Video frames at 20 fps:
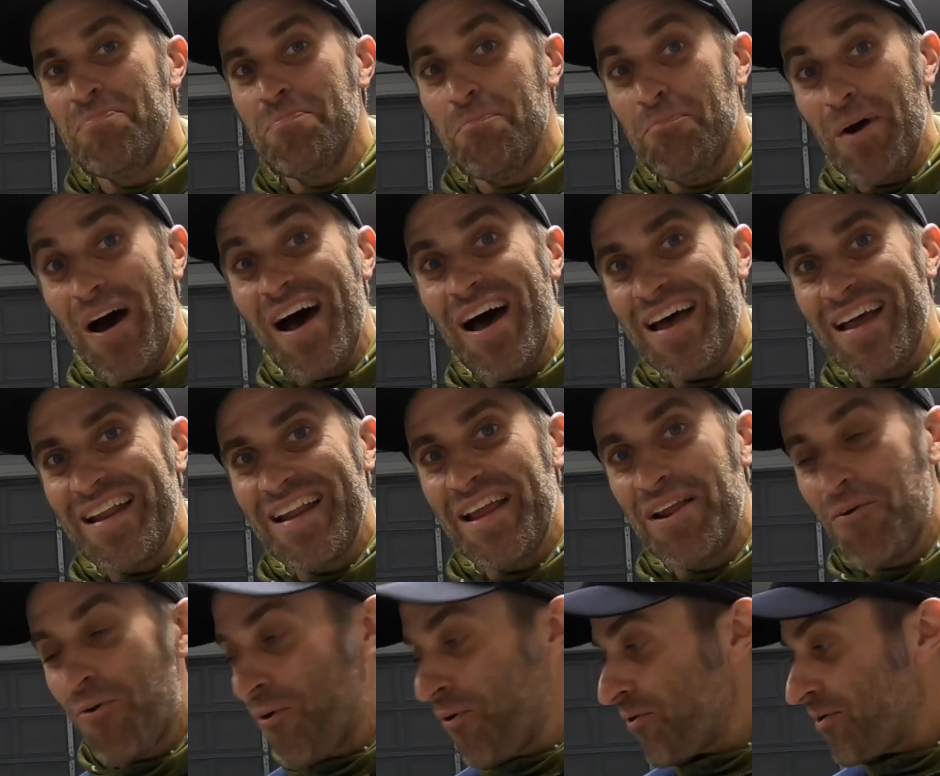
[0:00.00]
But
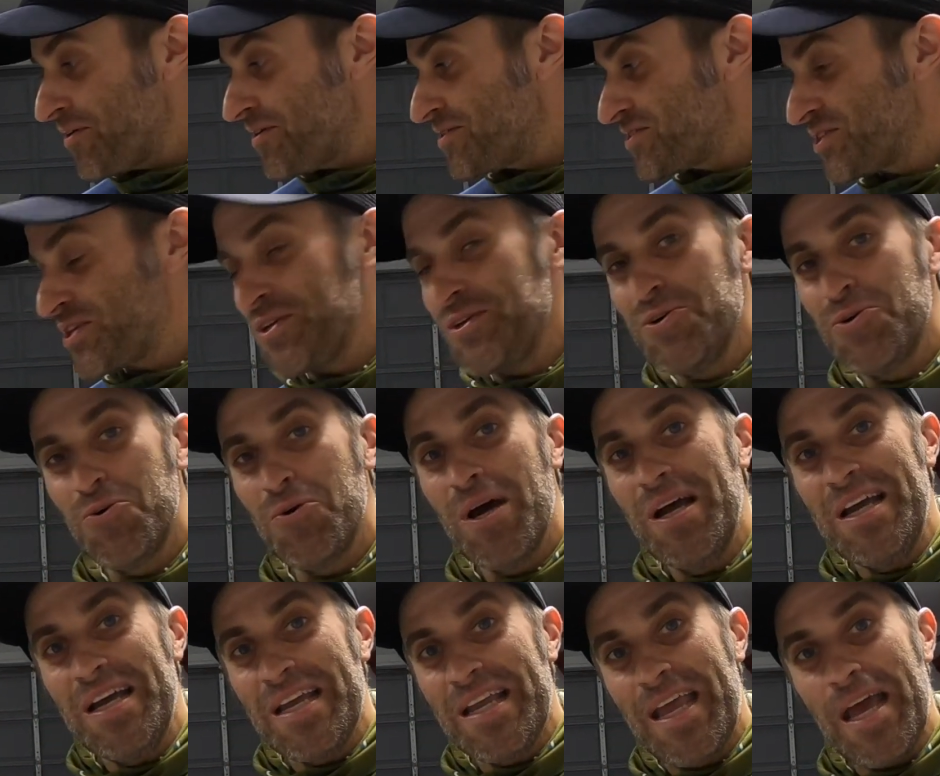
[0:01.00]
in order to
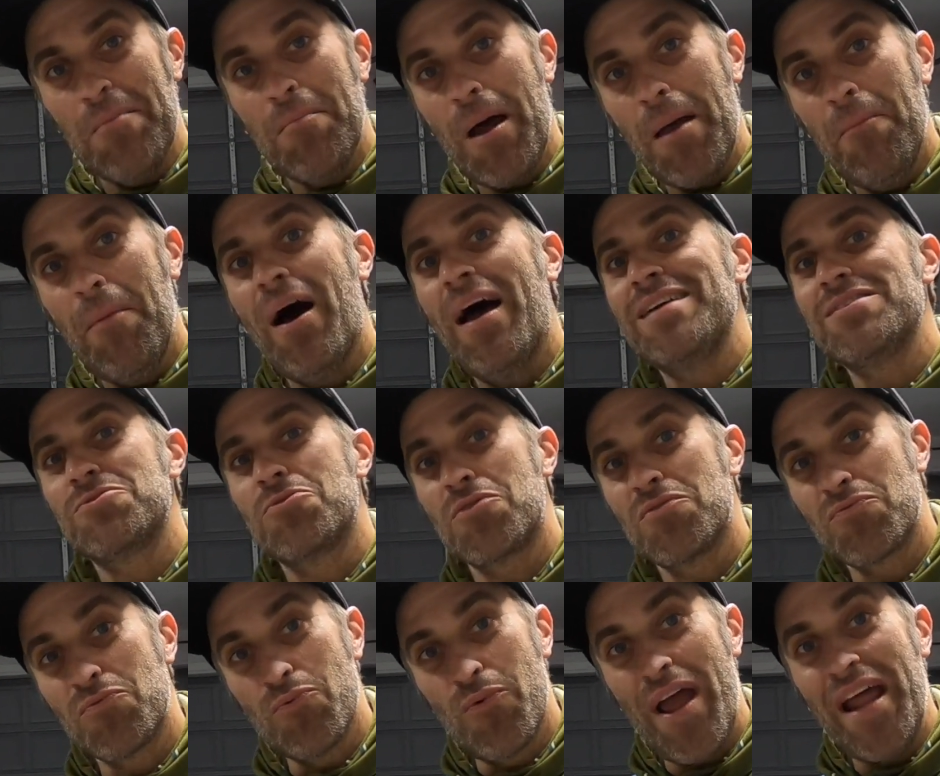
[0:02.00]
get my bike sort
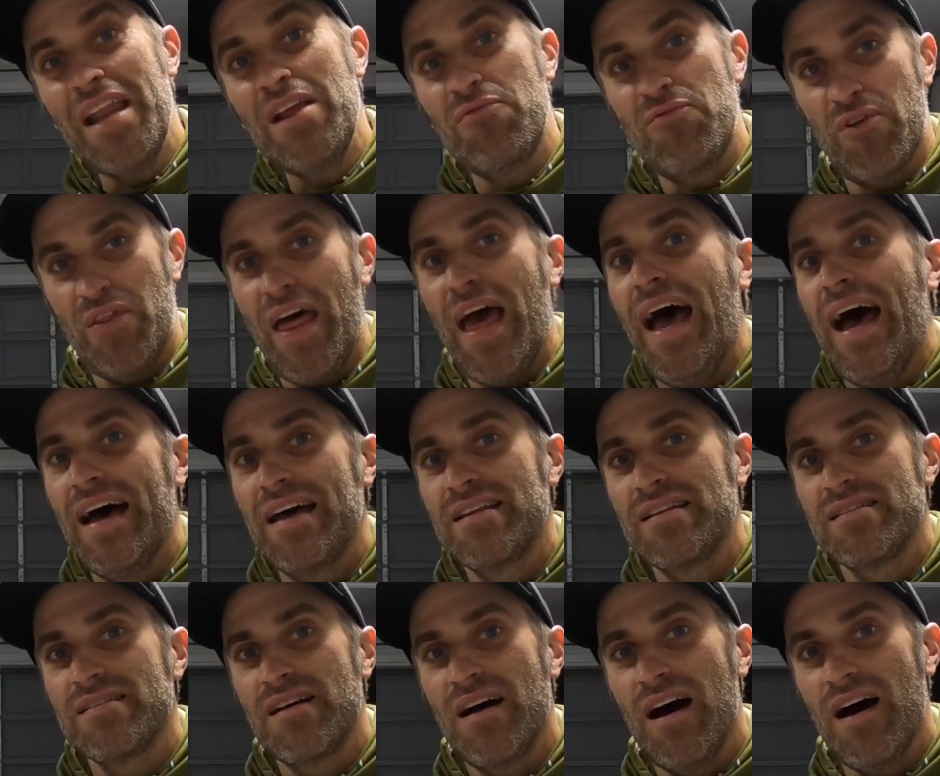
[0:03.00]
of ready for
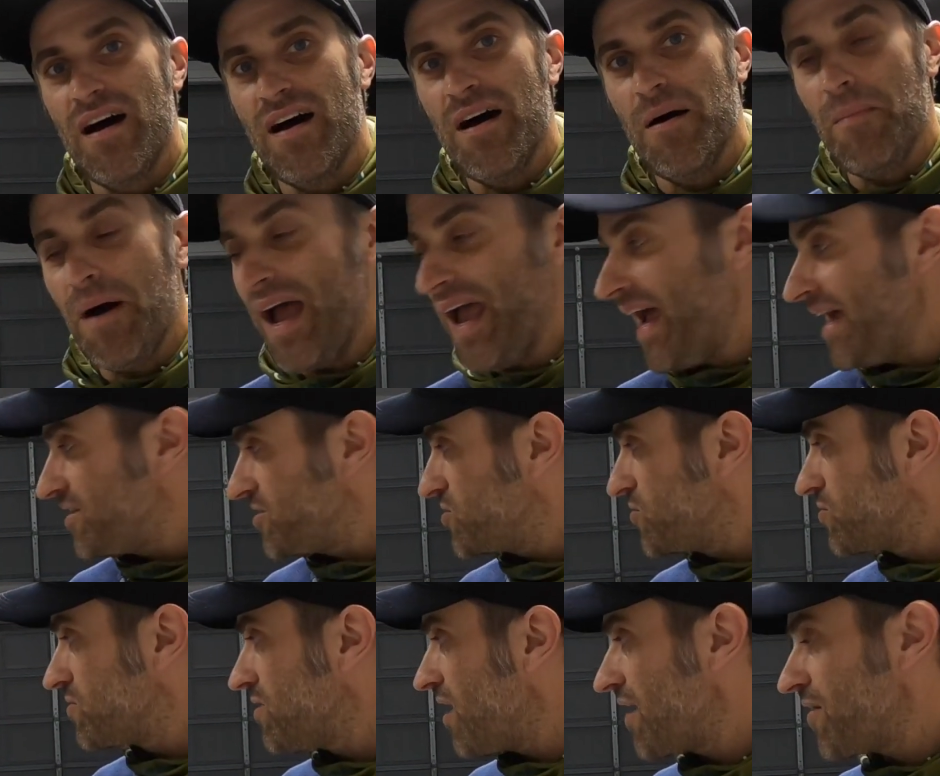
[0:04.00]
that, I had to
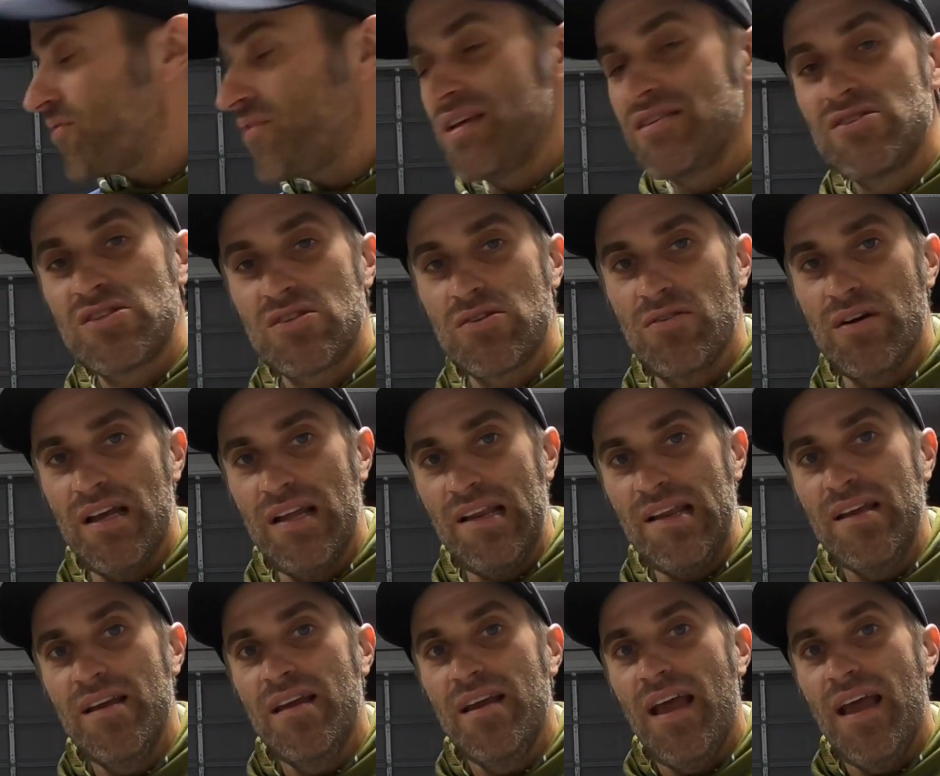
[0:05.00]
do a lot of things to it.